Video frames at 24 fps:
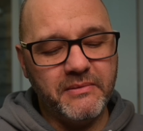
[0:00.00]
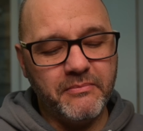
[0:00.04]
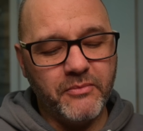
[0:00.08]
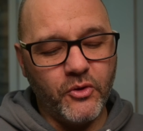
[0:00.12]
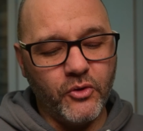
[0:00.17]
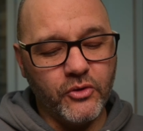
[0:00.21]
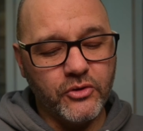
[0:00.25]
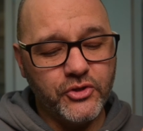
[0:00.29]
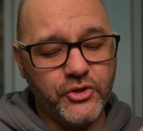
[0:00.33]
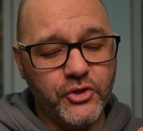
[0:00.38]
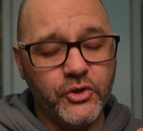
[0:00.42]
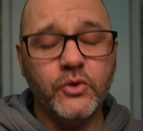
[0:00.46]

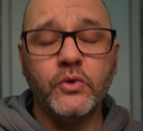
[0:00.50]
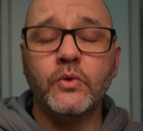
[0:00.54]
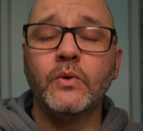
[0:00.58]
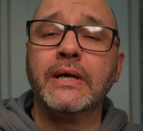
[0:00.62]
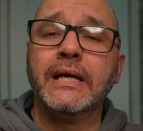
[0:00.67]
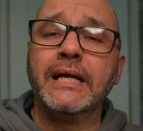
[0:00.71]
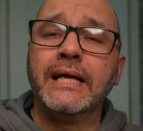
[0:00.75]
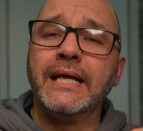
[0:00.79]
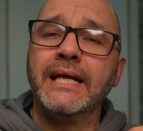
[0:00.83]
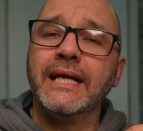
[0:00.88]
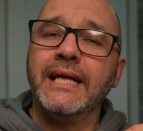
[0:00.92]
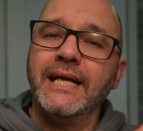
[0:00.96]
Mark II
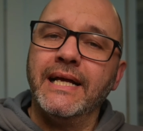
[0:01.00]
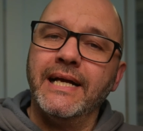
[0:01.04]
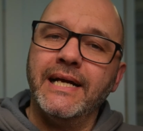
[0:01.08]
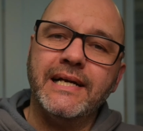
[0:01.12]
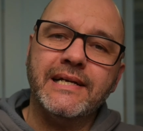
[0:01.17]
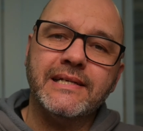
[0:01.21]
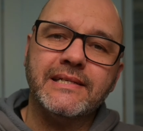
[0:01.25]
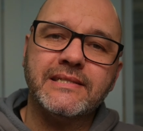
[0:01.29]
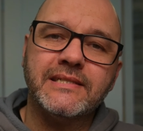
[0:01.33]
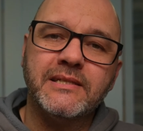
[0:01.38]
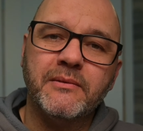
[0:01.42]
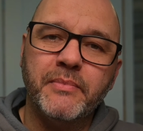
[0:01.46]

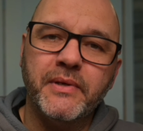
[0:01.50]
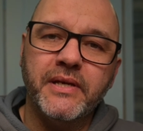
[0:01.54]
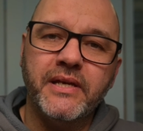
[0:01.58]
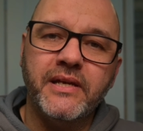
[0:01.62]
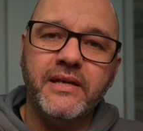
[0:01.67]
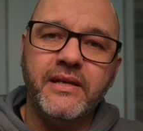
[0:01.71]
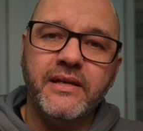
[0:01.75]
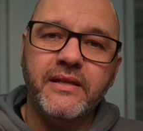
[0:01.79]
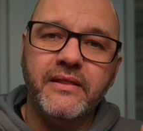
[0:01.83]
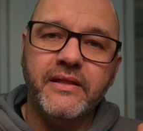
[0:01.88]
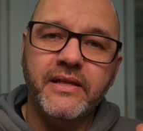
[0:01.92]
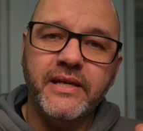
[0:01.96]
has to
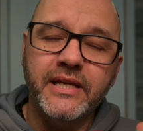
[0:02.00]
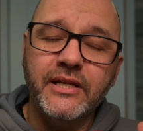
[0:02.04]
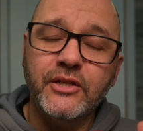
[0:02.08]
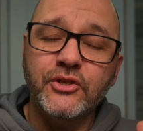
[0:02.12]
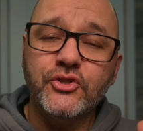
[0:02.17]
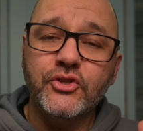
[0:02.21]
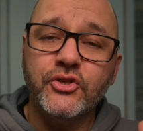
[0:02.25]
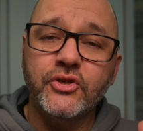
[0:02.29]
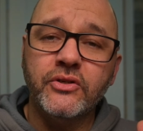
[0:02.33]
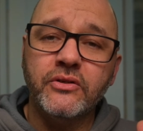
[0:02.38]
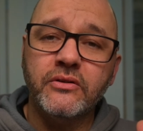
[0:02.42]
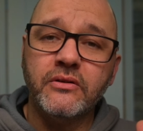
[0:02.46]
be the
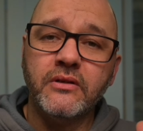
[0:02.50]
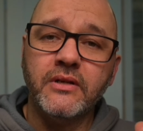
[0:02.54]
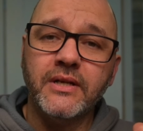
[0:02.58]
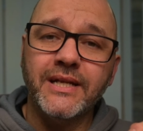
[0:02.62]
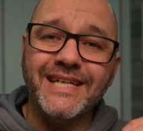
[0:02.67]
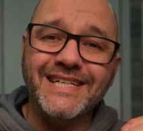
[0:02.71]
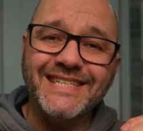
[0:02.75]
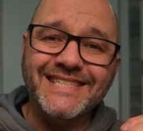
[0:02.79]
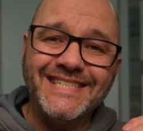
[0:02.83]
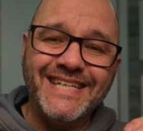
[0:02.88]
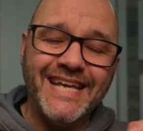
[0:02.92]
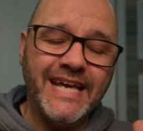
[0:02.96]
internal
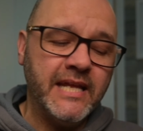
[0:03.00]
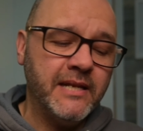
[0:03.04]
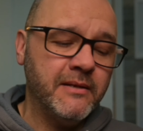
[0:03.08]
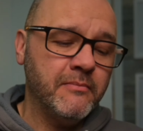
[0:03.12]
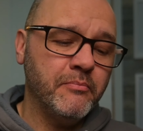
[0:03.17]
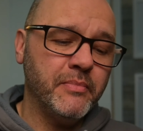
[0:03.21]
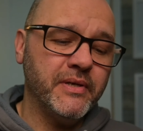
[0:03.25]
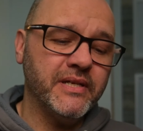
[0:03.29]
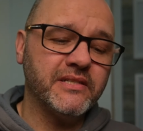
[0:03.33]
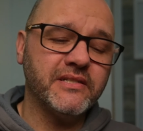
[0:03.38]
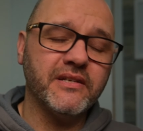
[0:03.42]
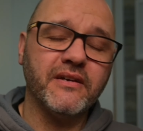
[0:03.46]

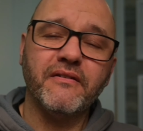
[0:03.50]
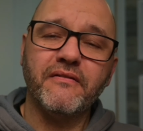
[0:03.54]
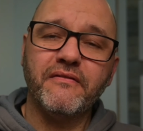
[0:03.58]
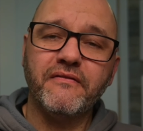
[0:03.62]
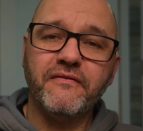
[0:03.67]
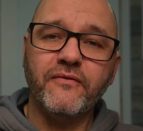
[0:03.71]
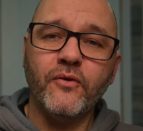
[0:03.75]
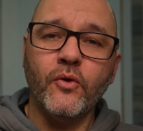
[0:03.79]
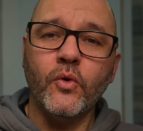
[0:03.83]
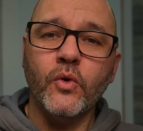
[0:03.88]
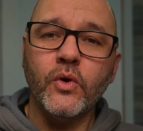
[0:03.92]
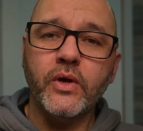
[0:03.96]
10-bit
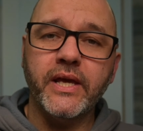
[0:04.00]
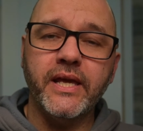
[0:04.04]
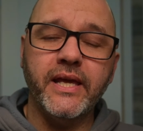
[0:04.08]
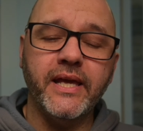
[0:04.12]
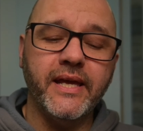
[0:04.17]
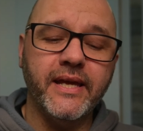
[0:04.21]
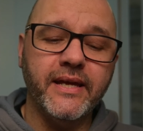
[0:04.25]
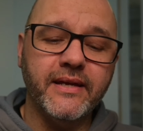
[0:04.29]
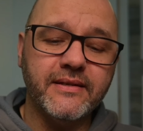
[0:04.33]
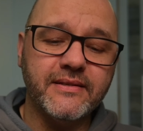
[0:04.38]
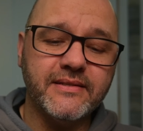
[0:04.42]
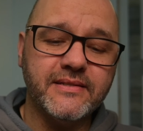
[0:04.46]

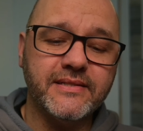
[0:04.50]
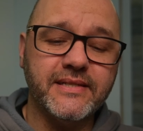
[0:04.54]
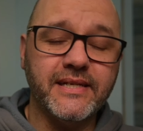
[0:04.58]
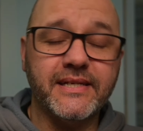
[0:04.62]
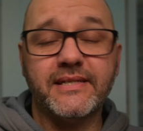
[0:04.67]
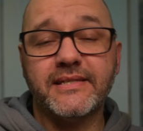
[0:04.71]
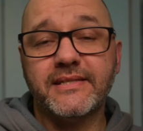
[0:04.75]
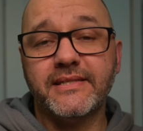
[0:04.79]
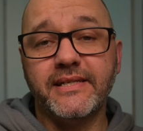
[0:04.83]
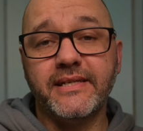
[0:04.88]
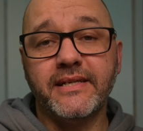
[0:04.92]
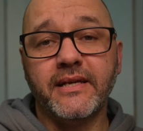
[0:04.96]
4K
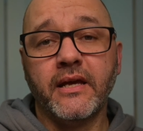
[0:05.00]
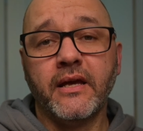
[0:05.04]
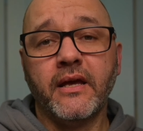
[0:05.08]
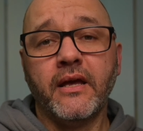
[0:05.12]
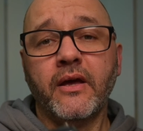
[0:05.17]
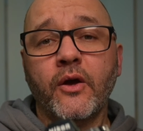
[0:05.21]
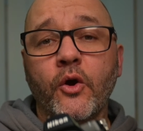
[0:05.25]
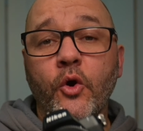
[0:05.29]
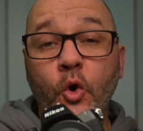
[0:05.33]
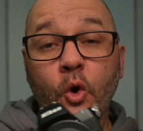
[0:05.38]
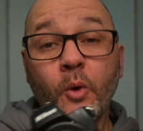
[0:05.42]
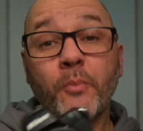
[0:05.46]
60,
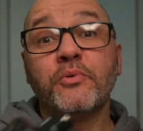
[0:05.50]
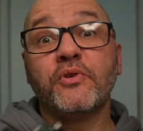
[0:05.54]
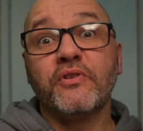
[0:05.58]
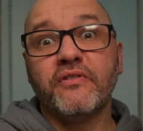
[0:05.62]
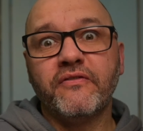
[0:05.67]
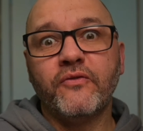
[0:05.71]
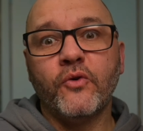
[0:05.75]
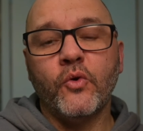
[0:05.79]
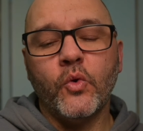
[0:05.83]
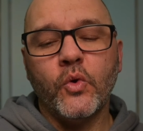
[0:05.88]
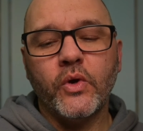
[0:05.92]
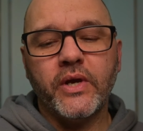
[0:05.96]
up to
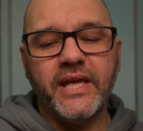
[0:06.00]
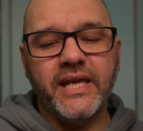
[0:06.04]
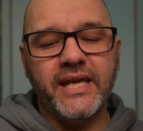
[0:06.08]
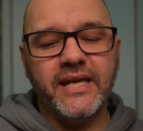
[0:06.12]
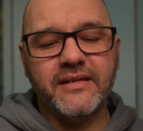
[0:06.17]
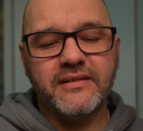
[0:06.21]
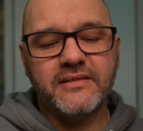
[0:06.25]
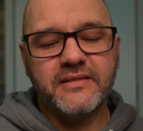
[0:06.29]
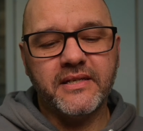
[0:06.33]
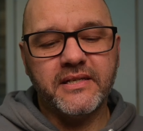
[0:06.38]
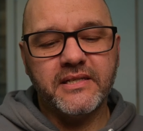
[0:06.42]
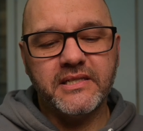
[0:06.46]
4K
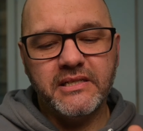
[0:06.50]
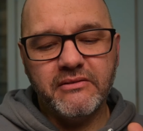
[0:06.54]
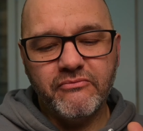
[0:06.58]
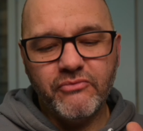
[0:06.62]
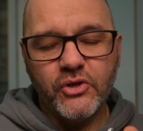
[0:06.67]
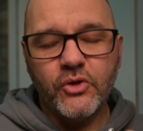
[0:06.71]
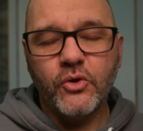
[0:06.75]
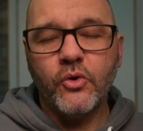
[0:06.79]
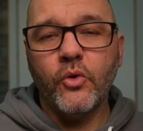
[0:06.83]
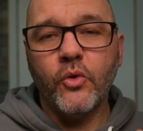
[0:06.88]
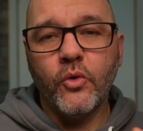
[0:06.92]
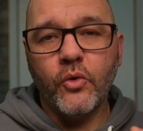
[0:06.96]
60
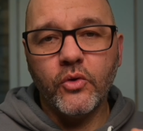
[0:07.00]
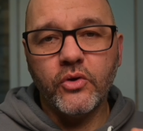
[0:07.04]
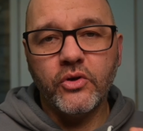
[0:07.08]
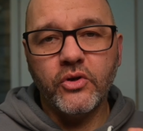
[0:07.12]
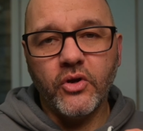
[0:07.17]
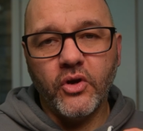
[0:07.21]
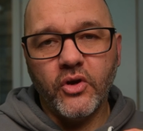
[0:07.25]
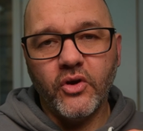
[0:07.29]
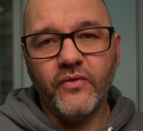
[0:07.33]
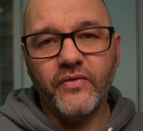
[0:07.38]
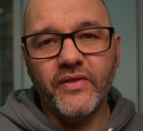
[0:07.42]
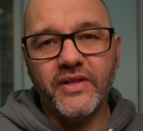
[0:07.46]
recording
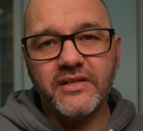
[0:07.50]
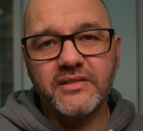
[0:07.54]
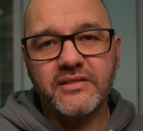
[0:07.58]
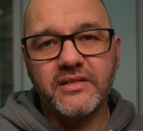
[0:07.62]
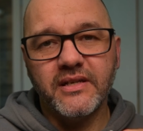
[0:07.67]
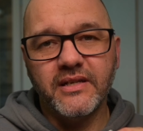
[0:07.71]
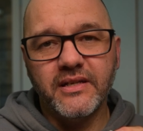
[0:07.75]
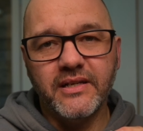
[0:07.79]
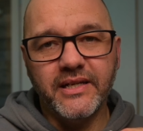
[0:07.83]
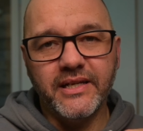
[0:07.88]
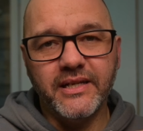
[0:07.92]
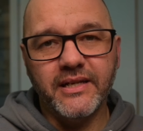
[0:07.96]
on this
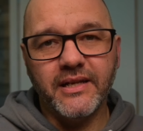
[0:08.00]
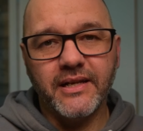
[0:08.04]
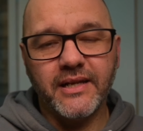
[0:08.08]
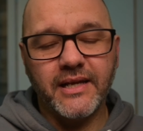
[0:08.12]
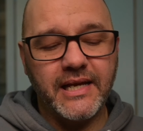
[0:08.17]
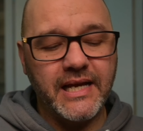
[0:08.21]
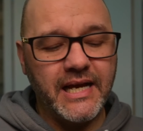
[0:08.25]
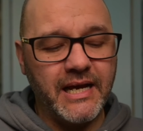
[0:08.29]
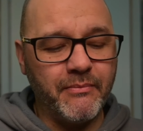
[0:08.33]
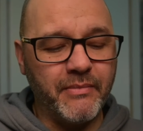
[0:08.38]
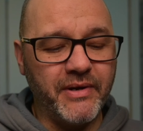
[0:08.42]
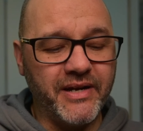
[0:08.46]
little
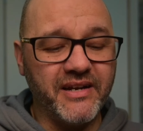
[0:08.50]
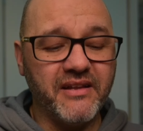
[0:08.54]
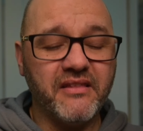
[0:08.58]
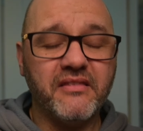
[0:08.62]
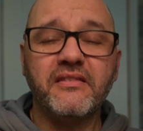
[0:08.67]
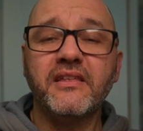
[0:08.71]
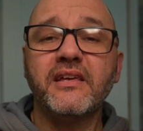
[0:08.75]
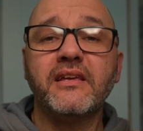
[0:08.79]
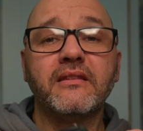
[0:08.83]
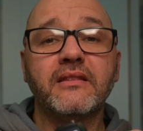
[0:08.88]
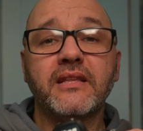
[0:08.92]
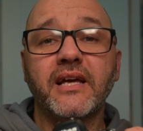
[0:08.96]
camera. To
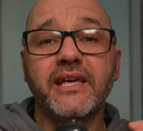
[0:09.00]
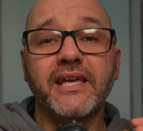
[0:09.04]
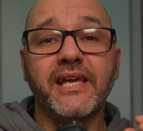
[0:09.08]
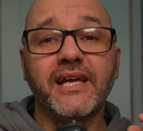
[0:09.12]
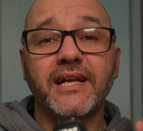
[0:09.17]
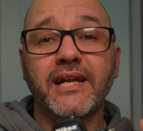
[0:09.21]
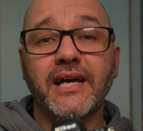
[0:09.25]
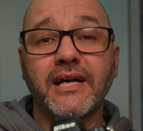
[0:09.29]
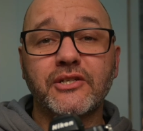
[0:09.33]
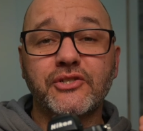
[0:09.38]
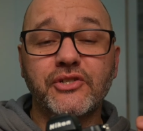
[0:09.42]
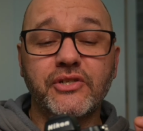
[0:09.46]
think that you
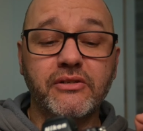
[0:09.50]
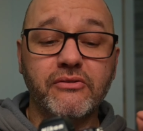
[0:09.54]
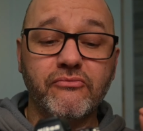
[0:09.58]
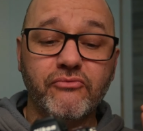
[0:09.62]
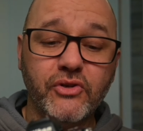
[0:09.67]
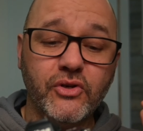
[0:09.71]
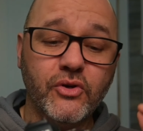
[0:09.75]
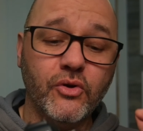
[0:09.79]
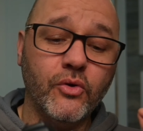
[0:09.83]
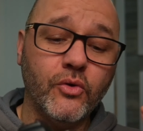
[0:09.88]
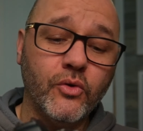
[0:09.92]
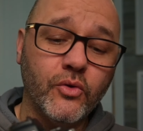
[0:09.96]
can actually
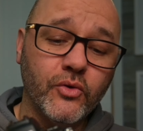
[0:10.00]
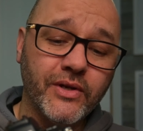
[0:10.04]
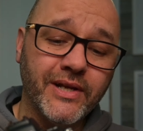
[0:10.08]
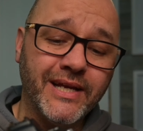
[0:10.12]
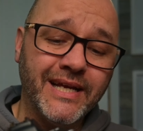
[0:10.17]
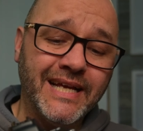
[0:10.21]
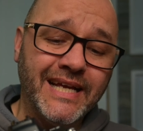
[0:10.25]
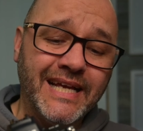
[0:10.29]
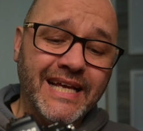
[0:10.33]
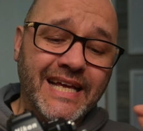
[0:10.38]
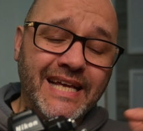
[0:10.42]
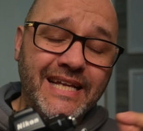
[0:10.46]
record
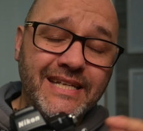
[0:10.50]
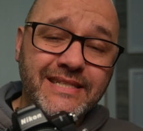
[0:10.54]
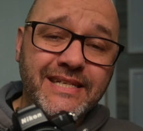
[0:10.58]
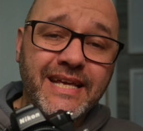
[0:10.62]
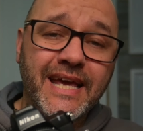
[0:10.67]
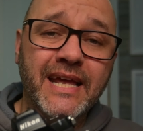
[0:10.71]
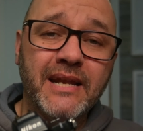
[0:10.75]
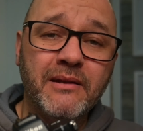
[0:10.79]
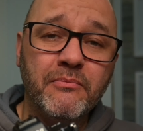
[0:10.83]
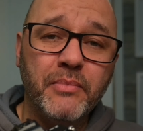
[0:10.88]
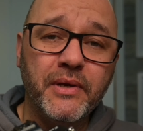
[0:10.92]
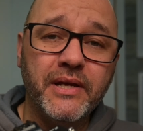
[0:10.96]

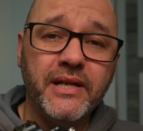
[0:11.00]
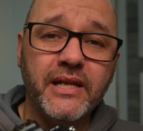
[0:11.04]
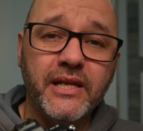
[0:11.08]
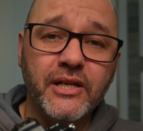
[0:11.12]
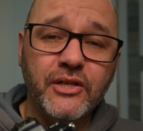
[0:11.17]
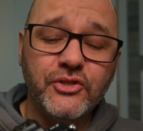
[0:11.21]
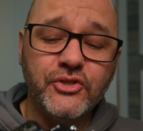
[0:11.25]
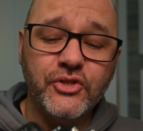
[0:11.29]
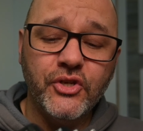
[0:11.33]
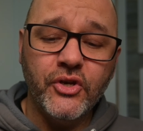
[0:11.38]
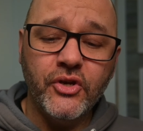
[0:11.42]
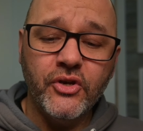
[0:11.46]
10-bit
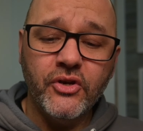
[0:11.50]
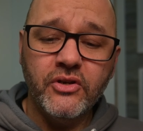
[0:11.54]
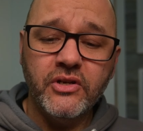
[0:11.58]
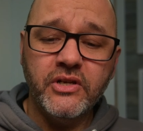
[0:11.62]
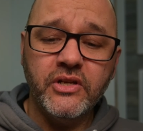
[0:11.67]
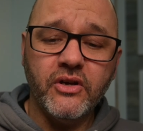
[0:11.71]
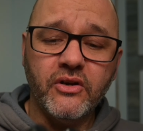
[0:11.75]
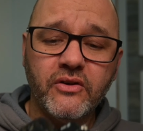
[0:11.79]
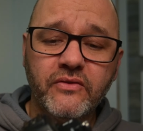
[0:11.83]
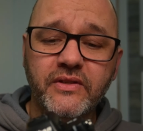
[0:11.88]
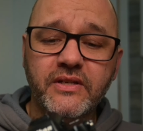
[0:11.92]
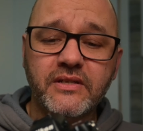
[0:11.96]
internally
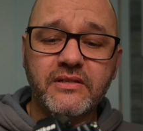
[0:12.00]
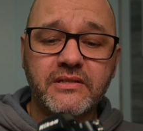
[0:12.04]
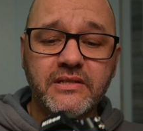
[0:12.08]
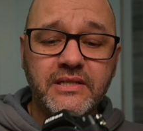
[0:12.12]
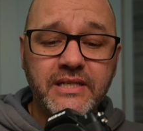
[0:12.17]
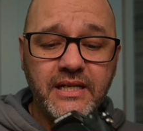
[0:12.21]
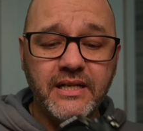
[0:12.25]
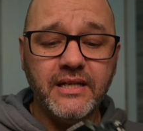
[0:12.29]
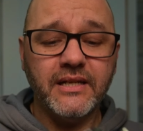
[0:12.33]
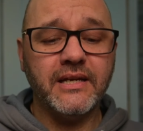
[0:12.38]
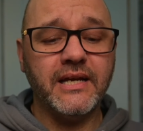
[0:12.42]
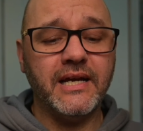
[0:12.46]
on this
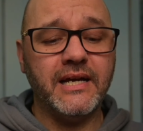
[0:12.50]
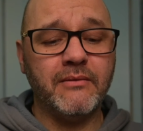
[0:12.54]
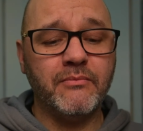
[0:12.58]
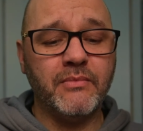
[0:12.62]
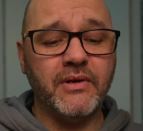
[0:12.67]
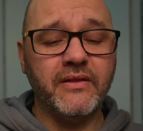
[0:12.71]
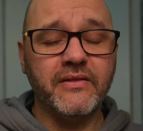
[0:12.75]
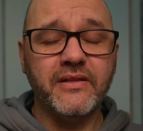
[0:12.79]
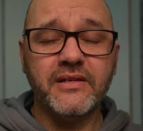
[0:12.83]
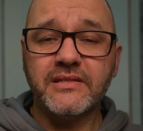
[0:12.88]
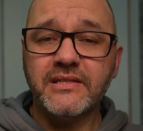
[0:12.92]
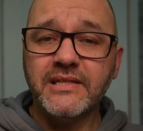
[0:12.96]
little
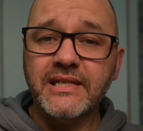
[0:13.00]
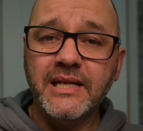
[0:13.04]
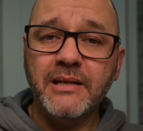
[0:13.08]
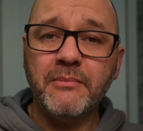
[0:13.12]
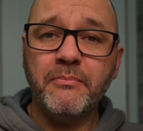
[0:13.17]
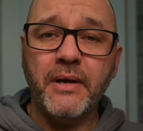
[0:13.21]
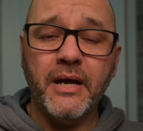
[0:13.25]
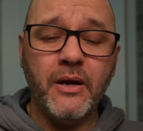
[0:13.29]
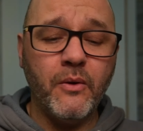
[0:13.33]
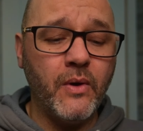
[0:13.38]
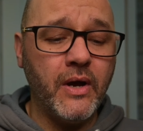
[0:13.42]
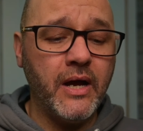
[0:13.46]
camera, this little
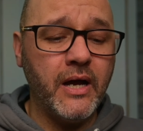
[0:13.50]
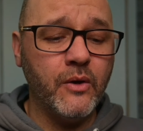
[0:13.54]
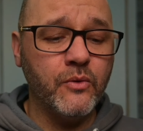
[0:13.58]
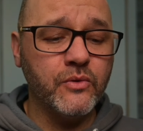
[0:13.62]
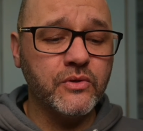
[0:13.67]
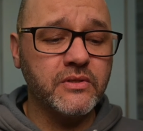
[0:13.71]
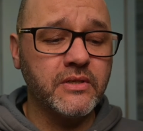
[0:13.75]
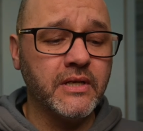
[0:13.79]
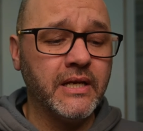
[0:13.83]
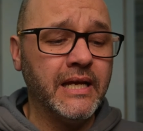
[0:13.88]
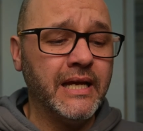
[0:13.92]
powerhouse,